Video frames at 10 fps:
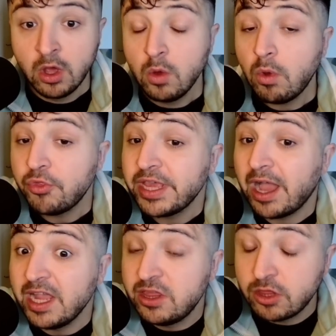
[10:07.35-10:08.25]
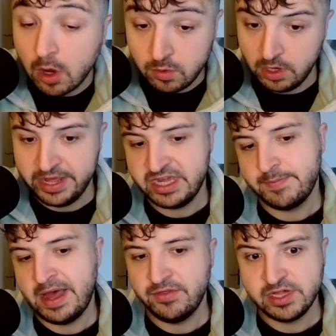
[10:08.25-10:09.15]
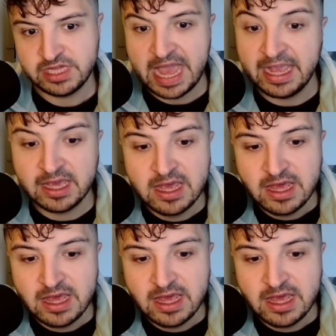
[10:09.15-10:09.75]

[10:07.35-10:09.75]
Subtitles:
One thing I don't like about this deck